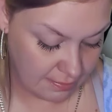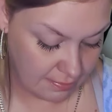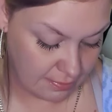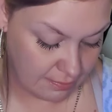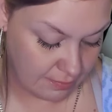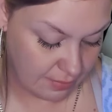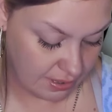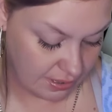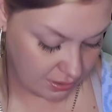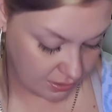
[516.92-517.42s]
type
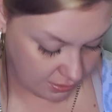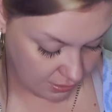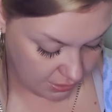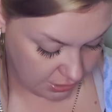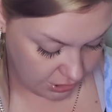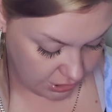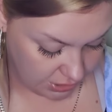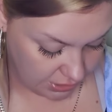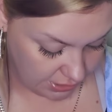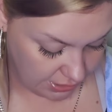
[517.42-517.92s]
of mental
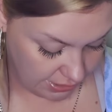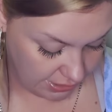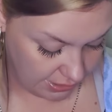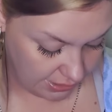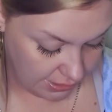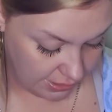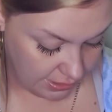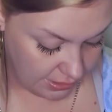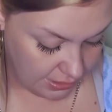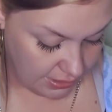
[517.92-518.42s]

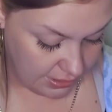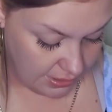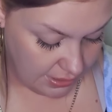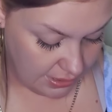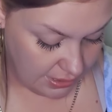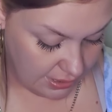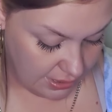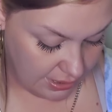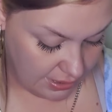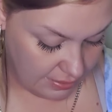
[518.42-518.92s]
agility,
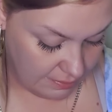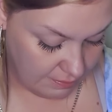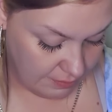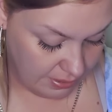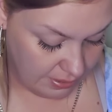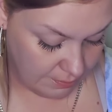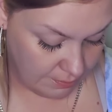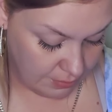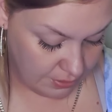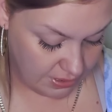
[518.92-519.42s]
um,
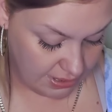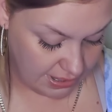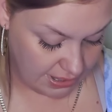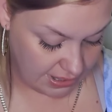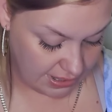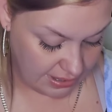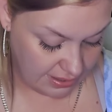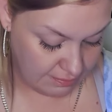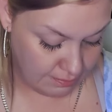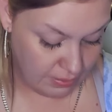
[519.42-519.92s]
being
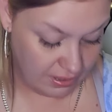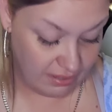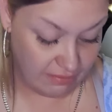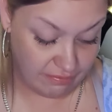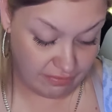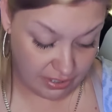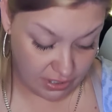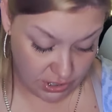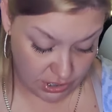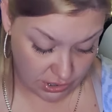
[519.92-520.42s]
protective,
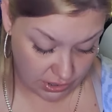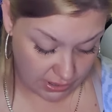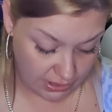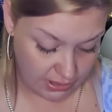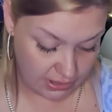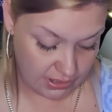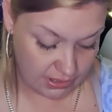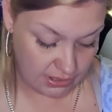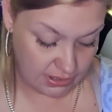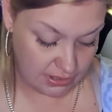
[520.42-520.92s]
being
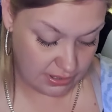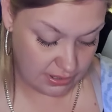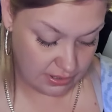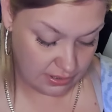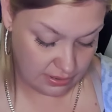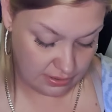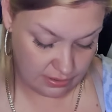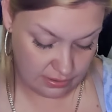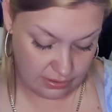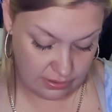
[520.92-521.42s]
vigilant,
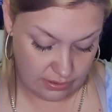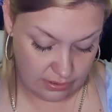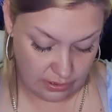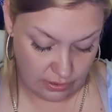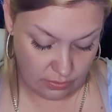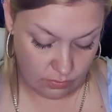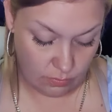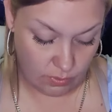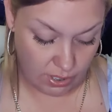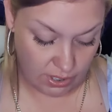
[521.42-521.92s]

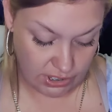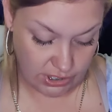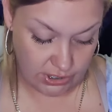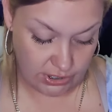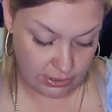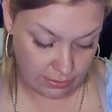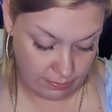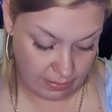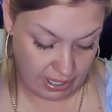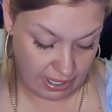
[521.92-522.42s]

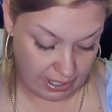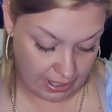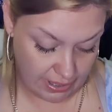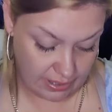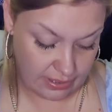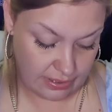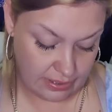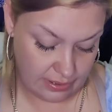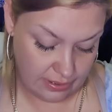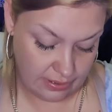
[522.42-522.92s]
watching your
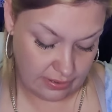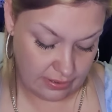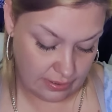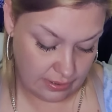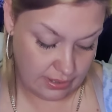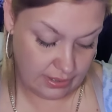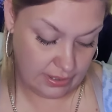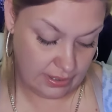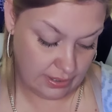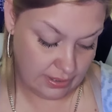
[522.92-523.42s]
back.
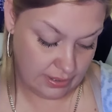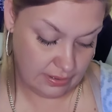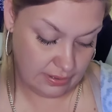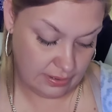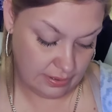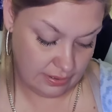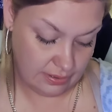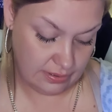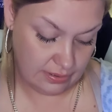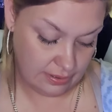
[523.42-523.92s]
Okay?
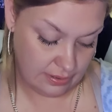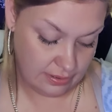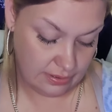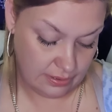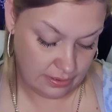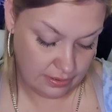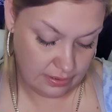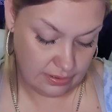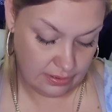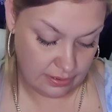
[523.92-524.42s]

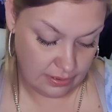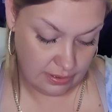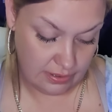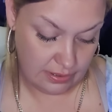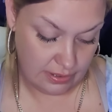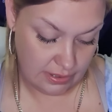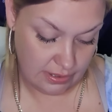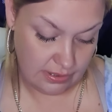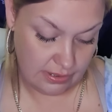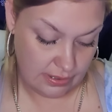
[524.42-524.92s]

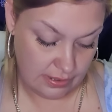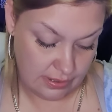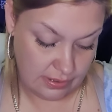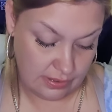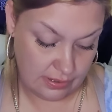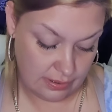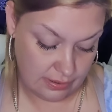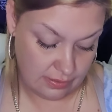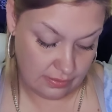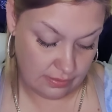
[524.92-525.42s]

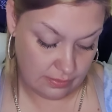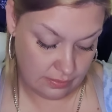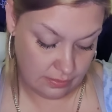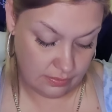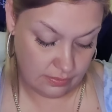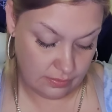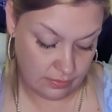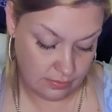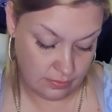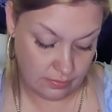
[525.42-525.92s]

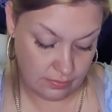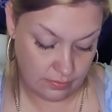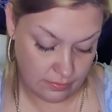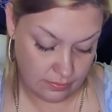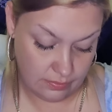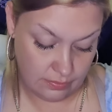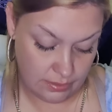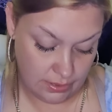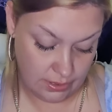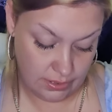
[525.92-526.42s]
So,
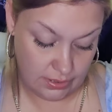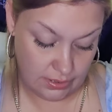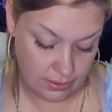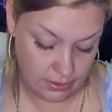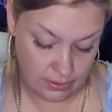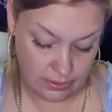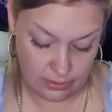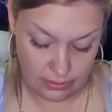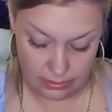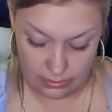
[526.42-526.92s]
yeah.
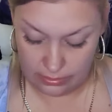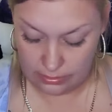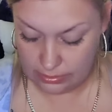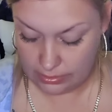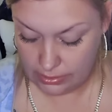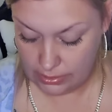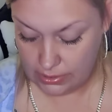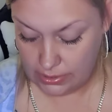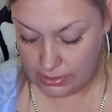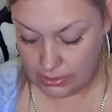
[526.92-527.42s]

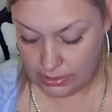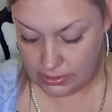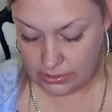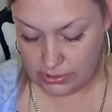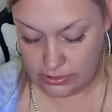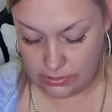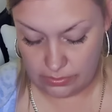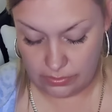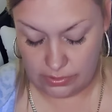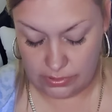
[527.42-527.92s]

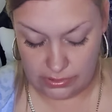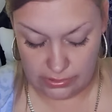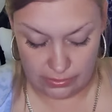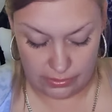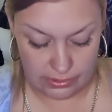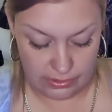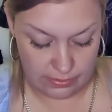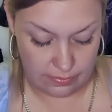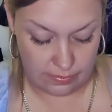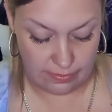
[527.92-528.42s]
Two of
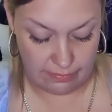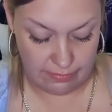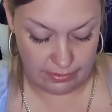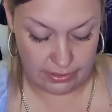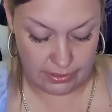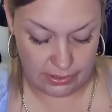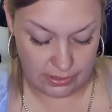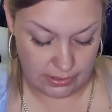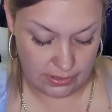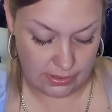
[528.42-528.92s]
Swords
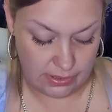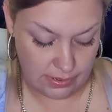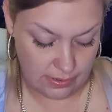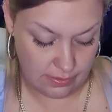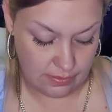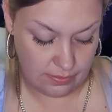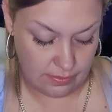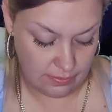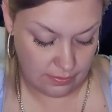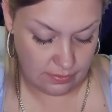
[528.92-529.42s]
reversed.
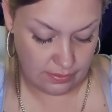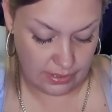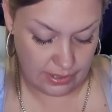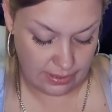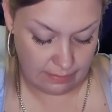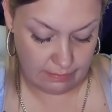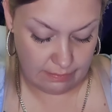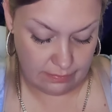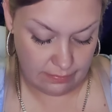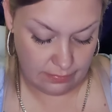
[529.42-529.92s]
So
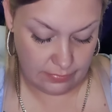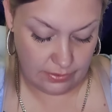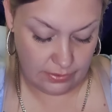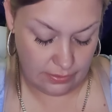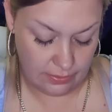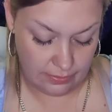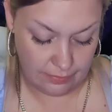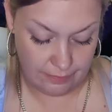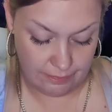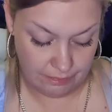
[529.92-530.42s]
that, you
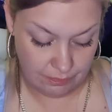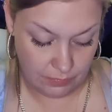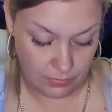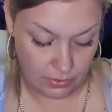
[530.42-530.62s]
know,